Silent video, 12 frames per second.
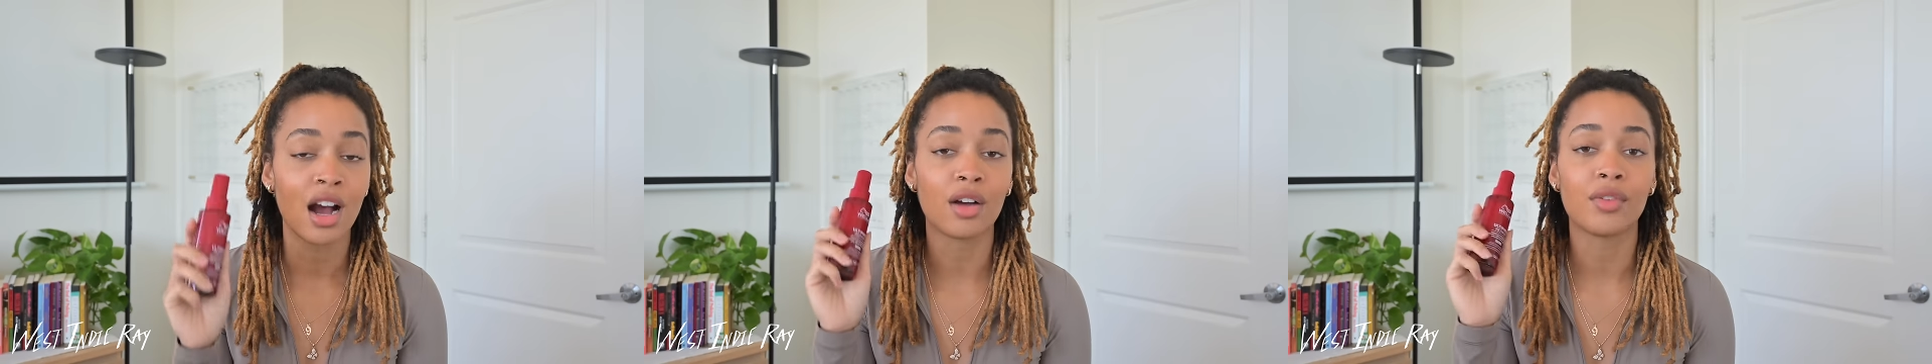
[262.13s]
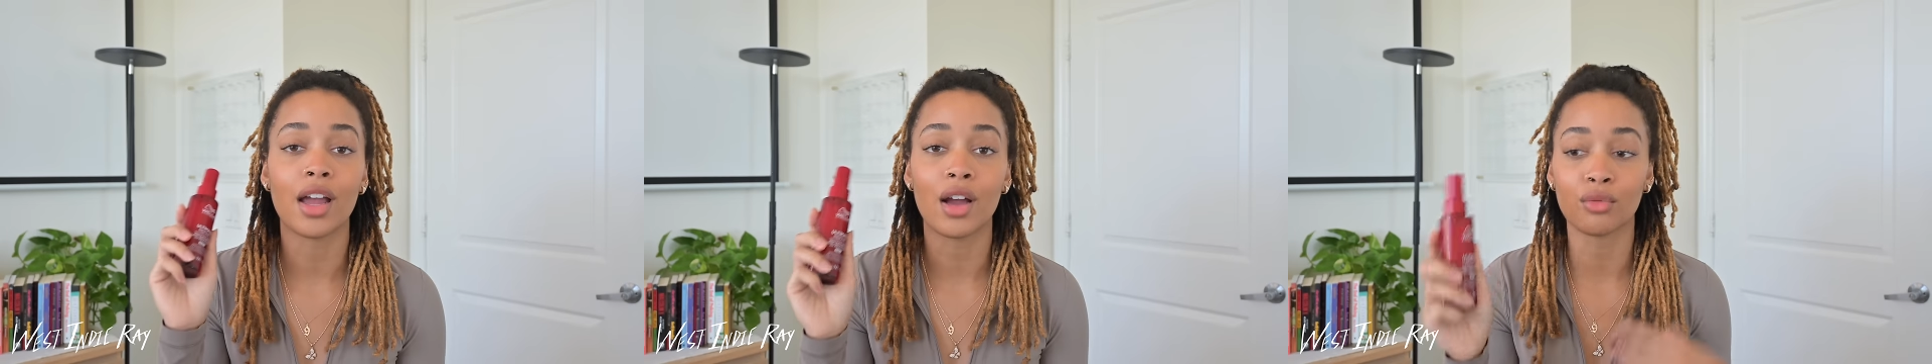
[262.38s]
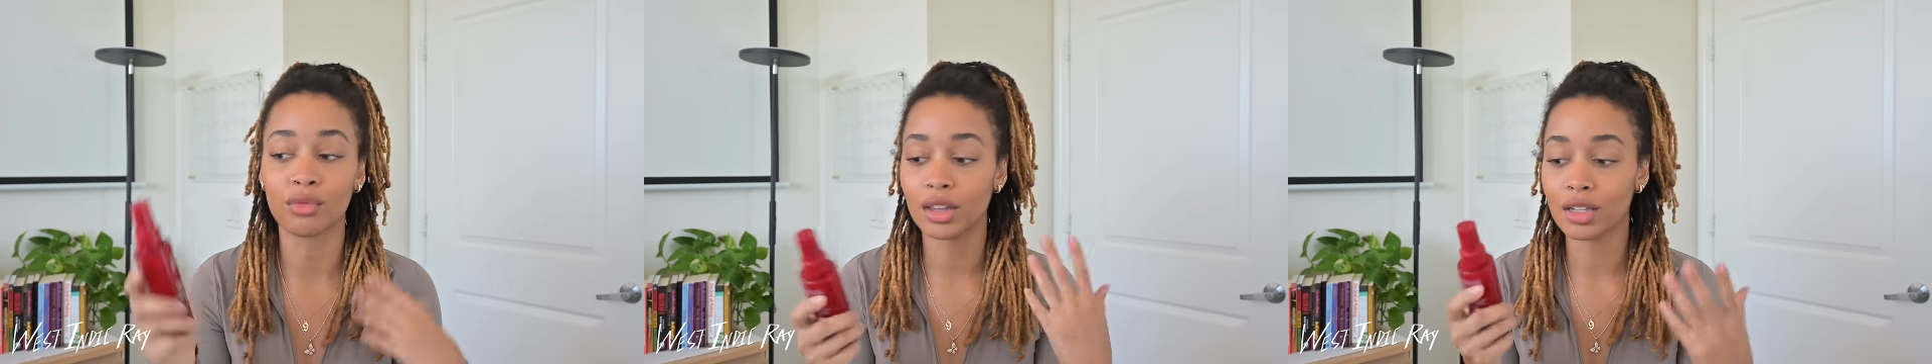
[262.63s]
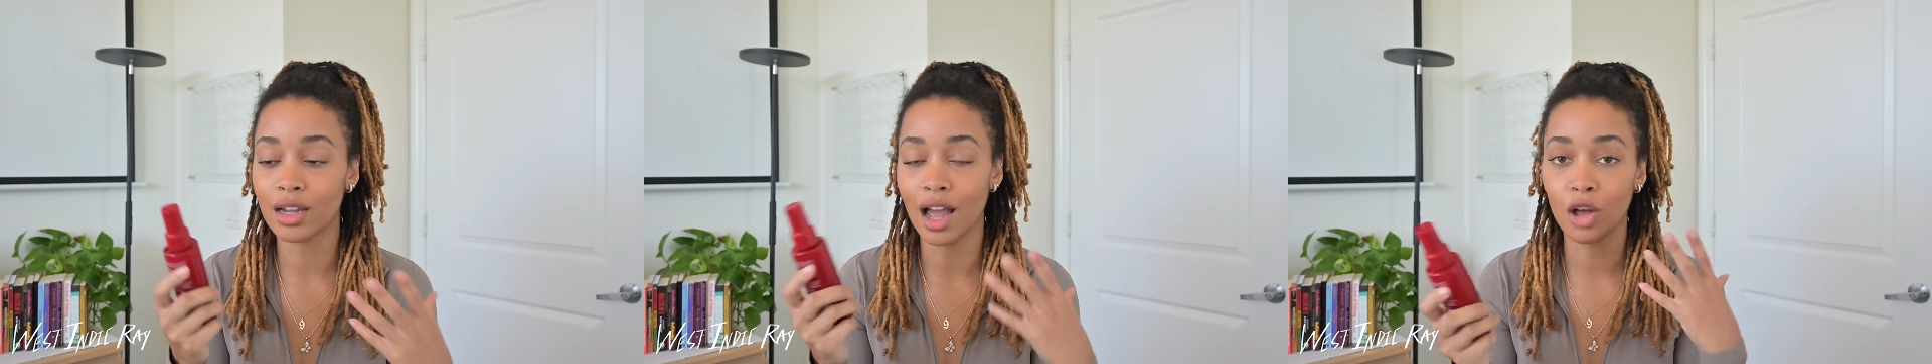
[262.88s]
of it
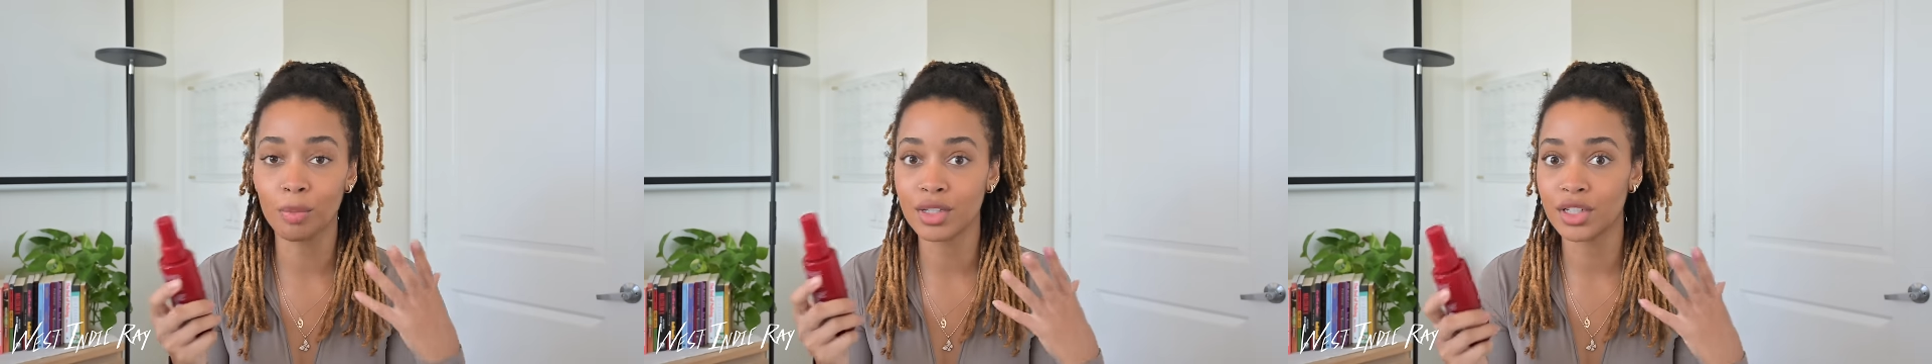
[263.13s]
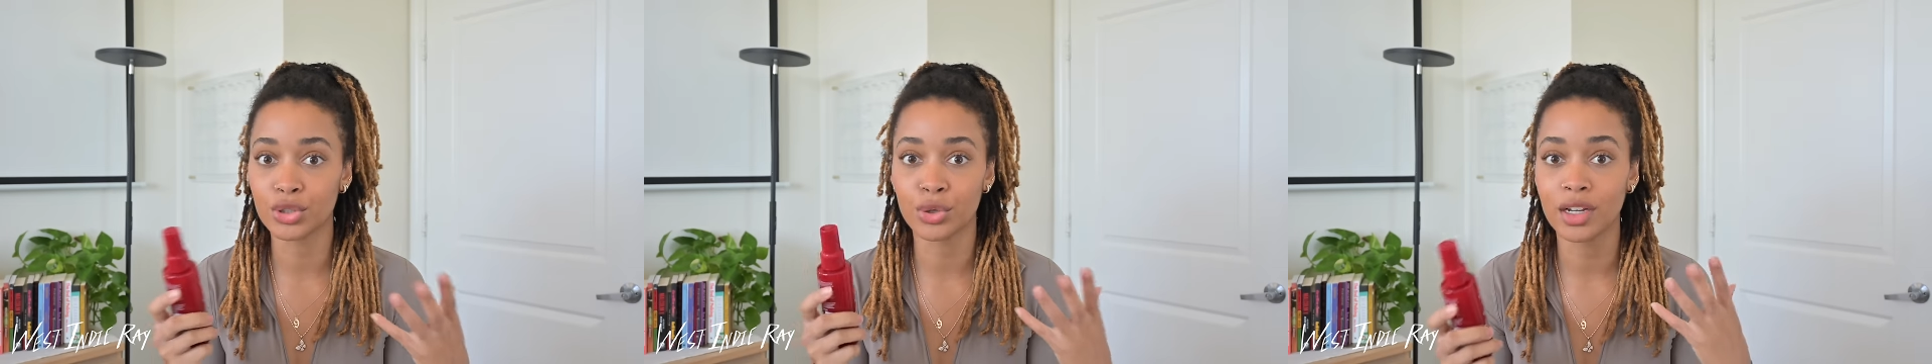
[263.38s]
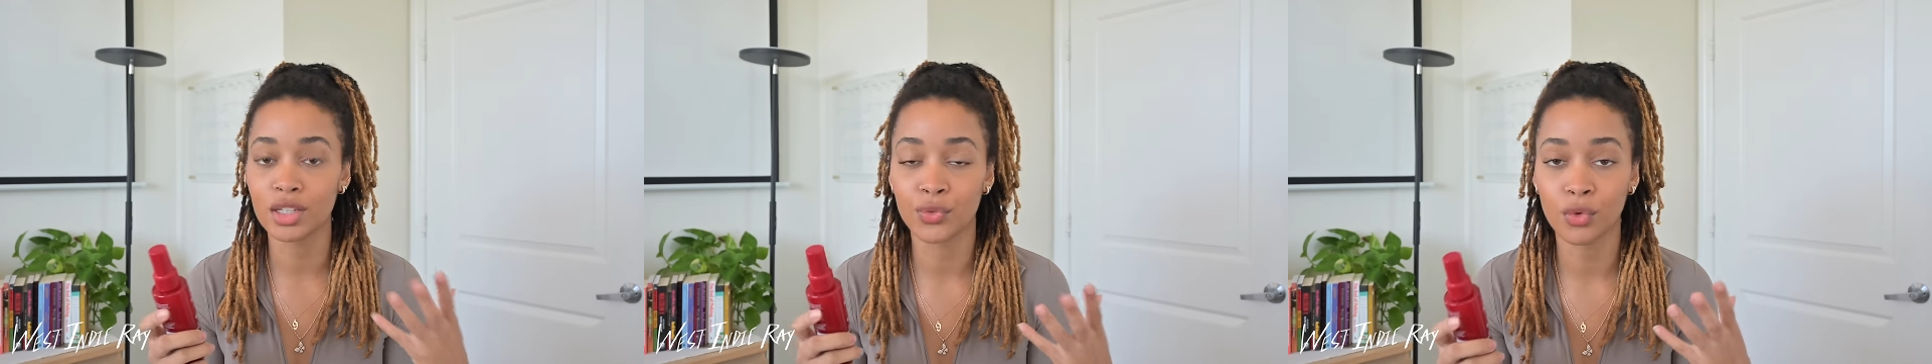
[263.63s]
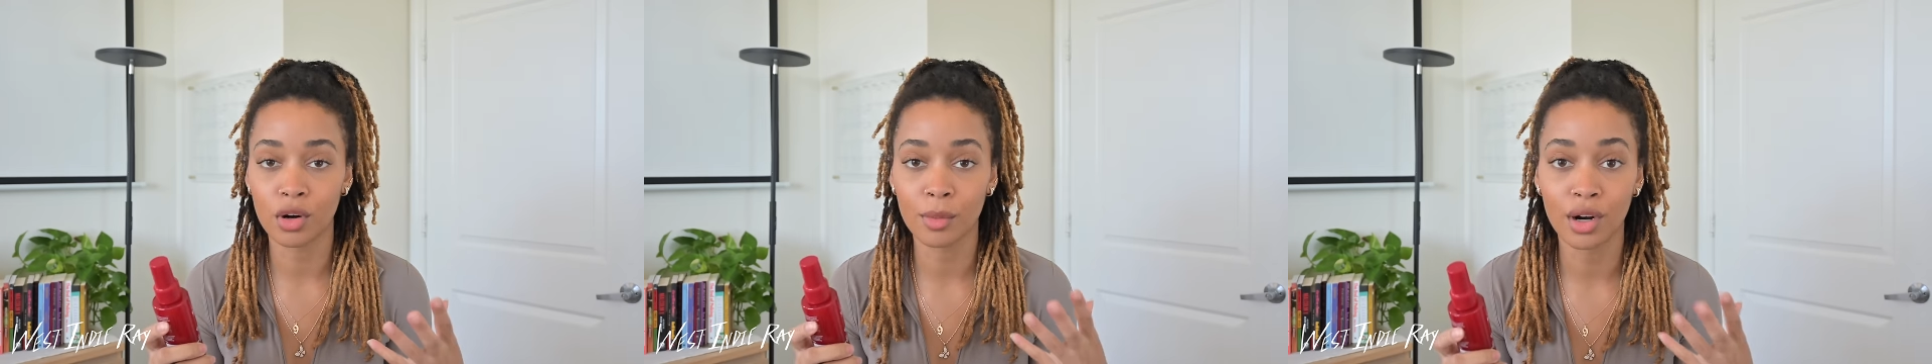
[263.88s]
really helping to
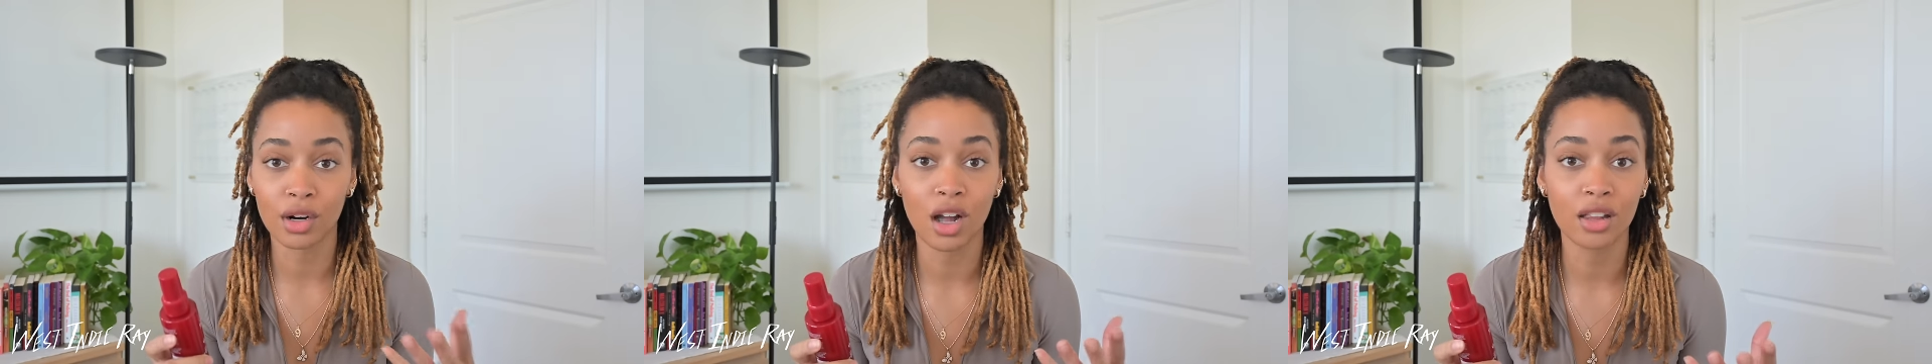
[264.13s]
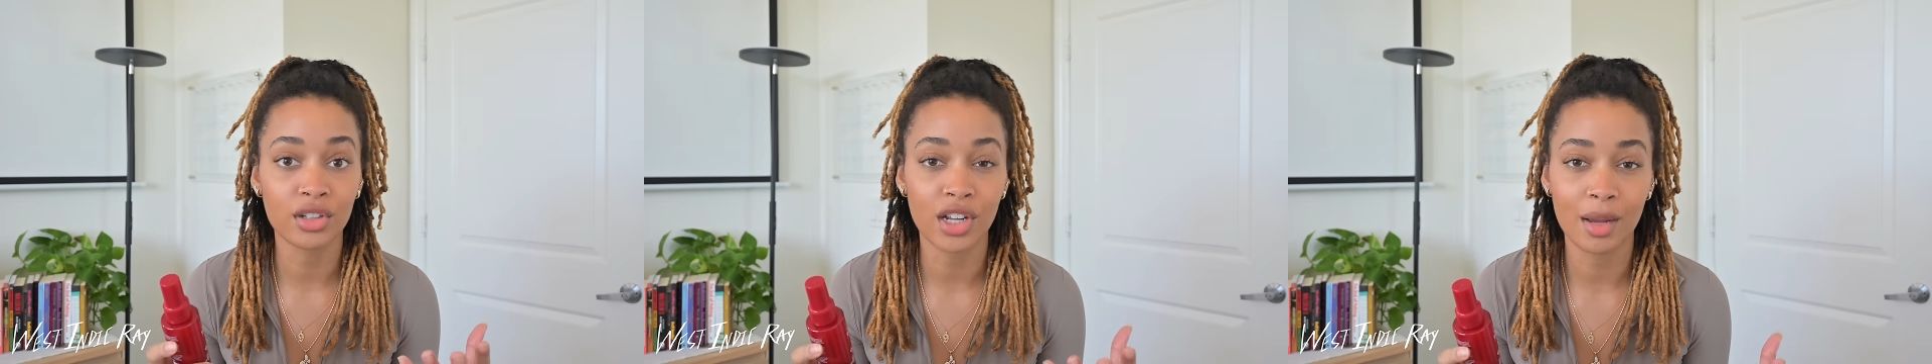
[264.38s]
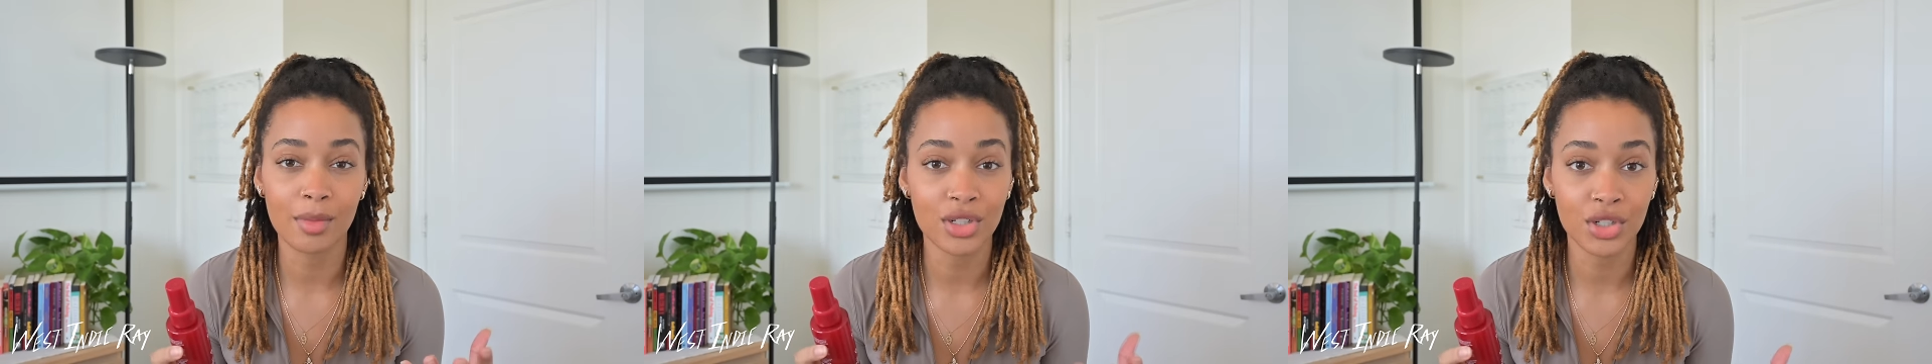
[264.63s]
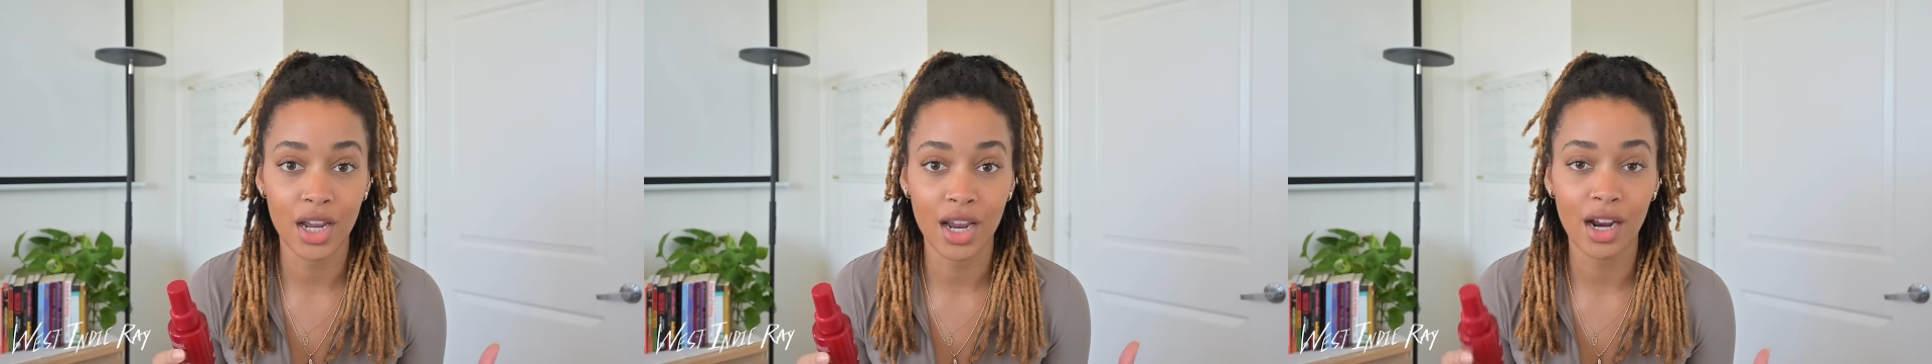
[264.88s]
transform her color
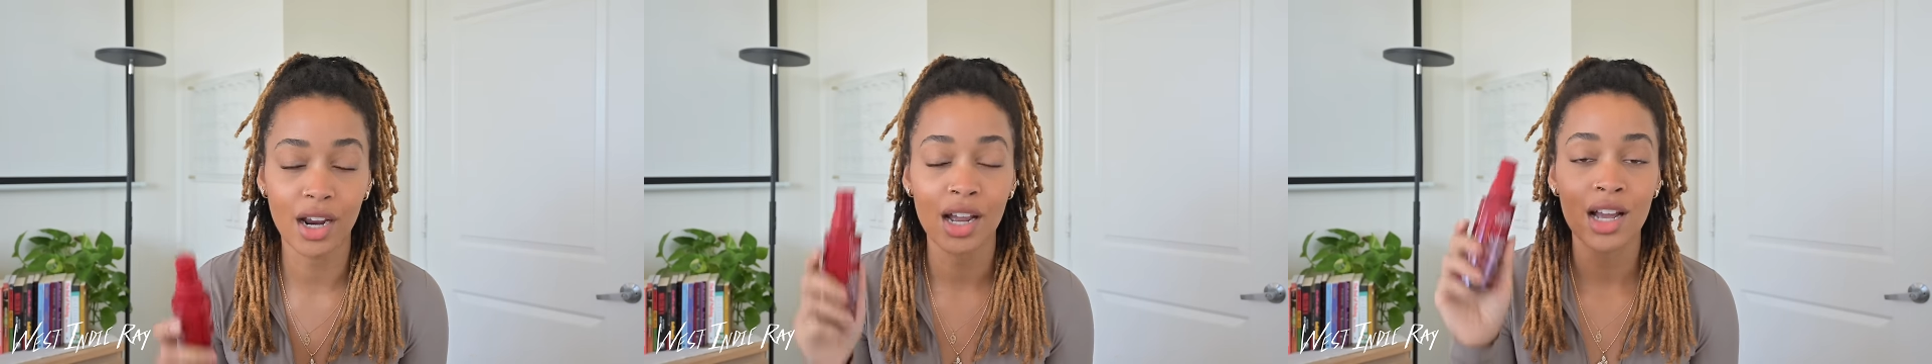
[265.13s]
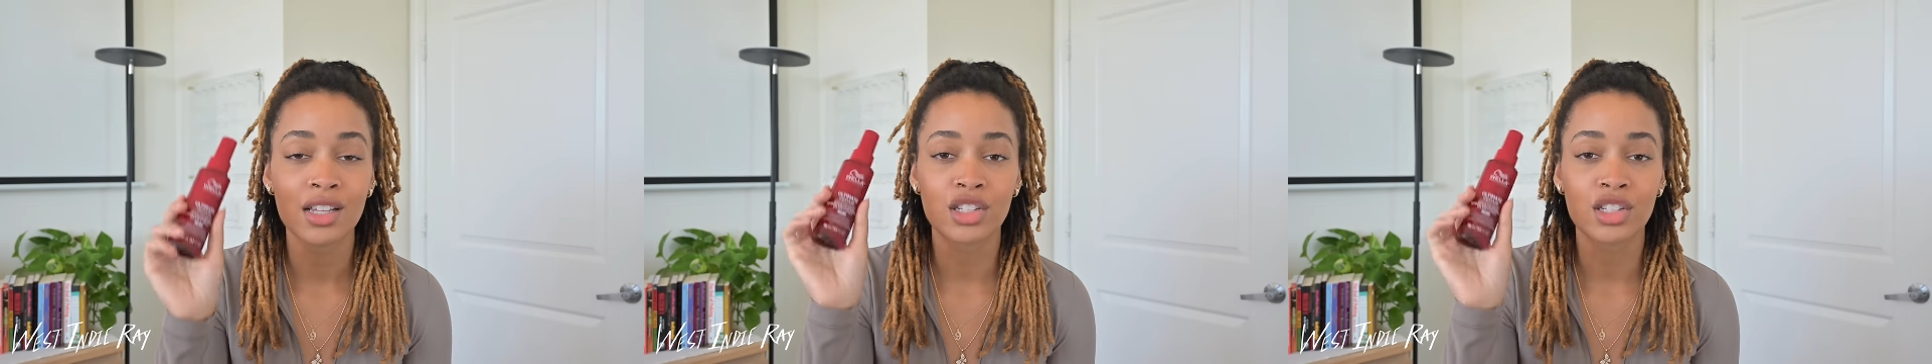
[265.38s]
damaged hair.